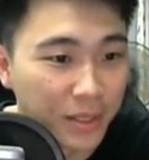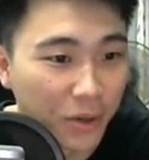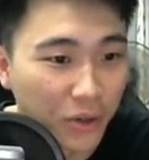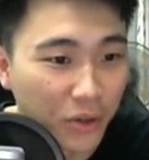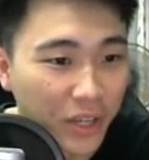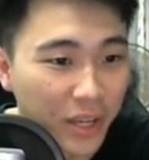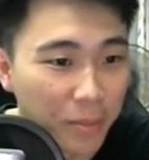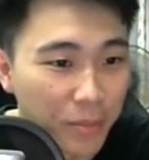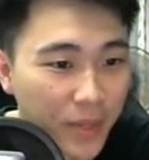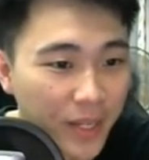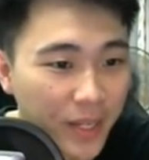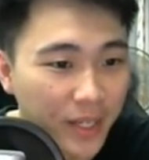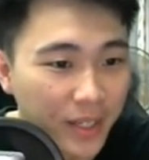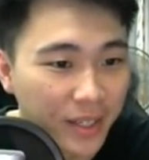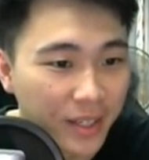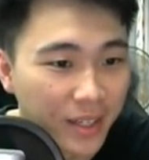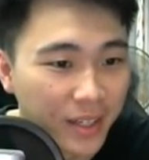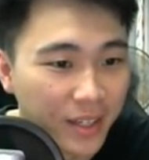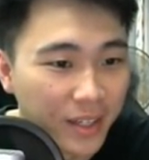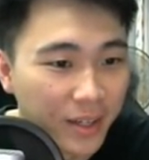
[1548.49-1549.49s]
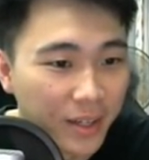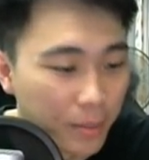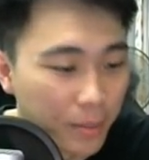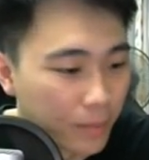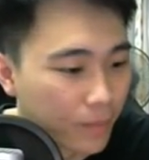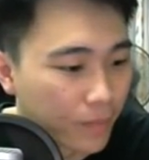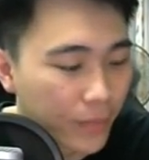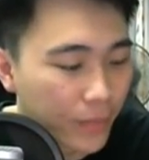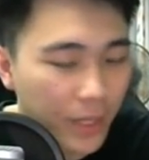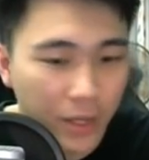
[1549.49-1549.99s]
Okay, pick.
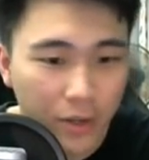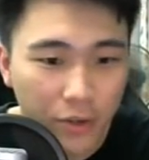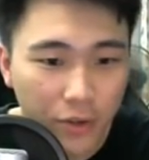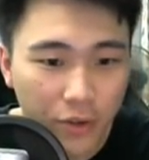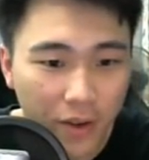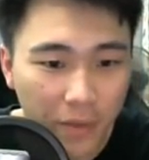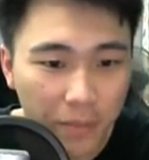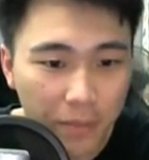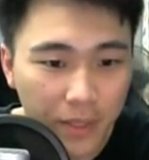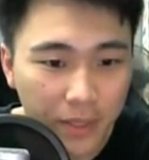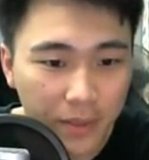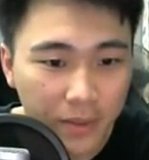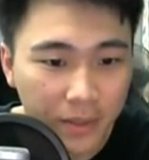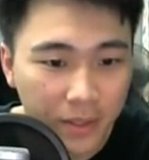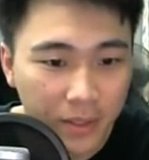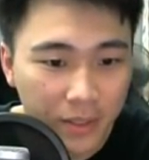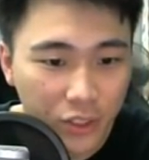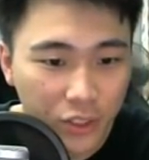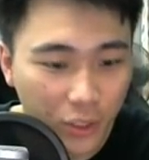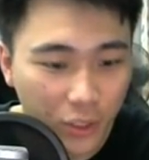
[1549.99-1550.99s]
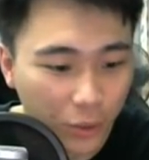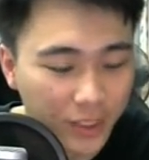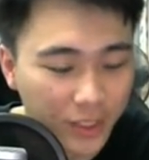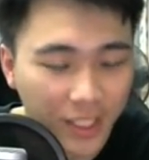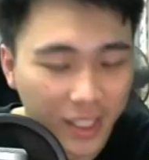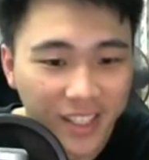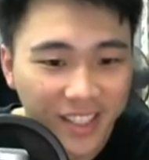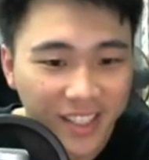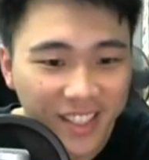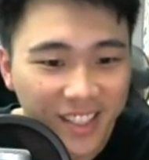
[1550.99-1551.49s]
You have been
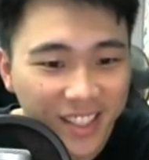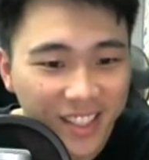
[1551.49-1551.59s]
chosen.